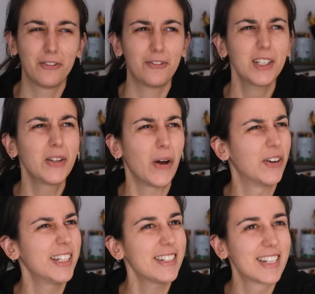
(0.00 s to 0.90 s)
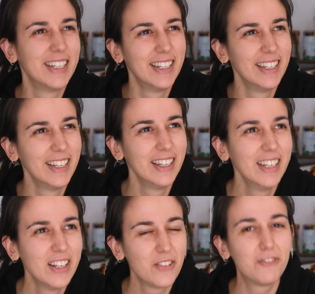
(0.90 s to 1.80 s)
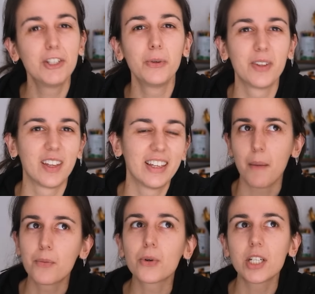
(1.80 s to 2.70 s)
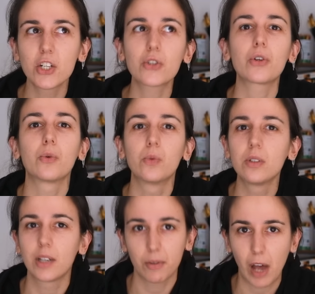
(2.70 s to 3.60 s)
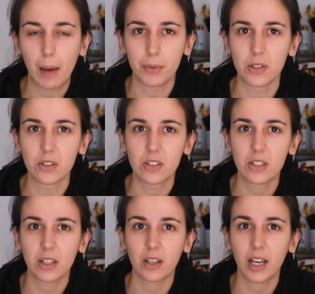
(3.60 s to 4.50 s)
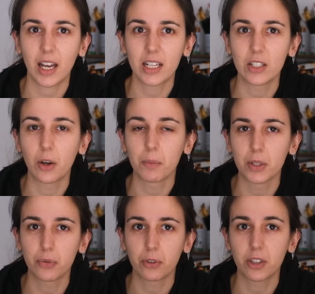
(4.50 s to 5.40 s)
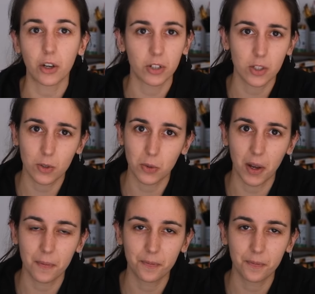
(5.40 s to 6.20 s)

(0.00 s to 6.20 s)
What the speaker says: Fiddle on it? Fiddle with it. I'm pretty sure it wouldn't have happened had it not been for The Artist's Way.